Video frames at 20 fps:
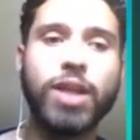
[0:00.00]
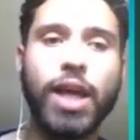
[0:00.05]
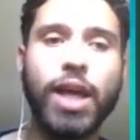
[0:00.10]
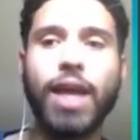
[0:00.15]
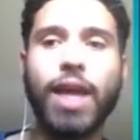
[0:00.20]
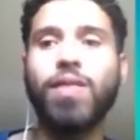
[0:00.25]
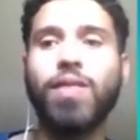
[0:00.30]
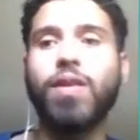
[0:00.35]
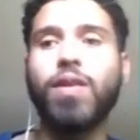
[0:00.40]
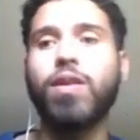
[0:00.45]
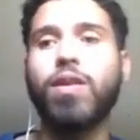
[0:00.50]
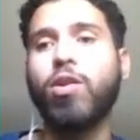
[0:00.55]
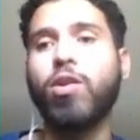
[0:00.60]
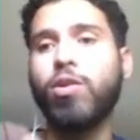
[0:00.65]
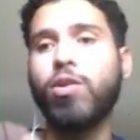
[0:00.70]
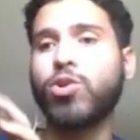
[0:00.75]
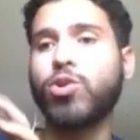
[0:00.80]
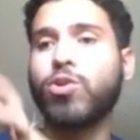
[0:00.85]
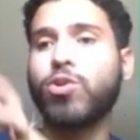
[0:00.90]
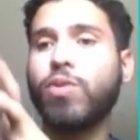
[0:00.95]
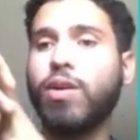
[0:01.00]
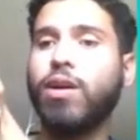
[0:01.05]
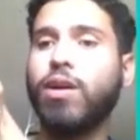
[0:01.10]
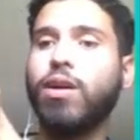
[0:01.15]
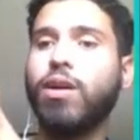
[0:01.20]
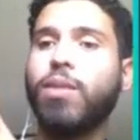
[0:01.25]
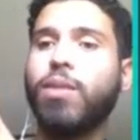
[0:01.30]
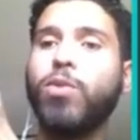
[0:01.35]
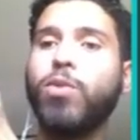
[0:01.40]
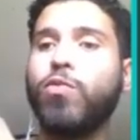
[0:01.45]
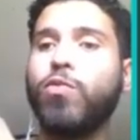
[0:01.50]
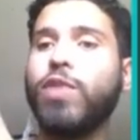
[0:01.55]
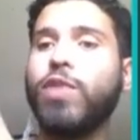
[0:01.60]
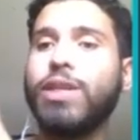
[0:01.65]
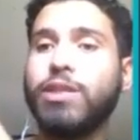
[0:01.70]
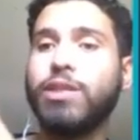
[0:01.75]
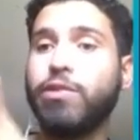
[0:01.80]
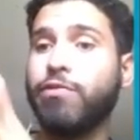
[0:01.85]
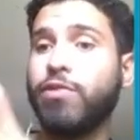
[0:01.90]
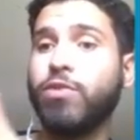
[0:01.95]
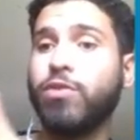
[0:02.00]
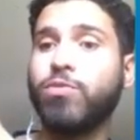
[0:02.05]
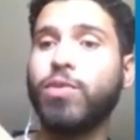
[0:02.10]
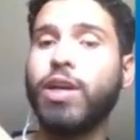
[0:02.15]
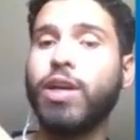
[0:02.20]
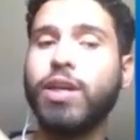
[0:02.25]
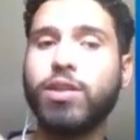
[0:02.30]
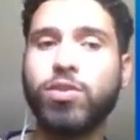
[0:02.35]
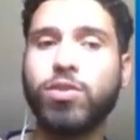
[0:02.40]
and they're going to move at different rates,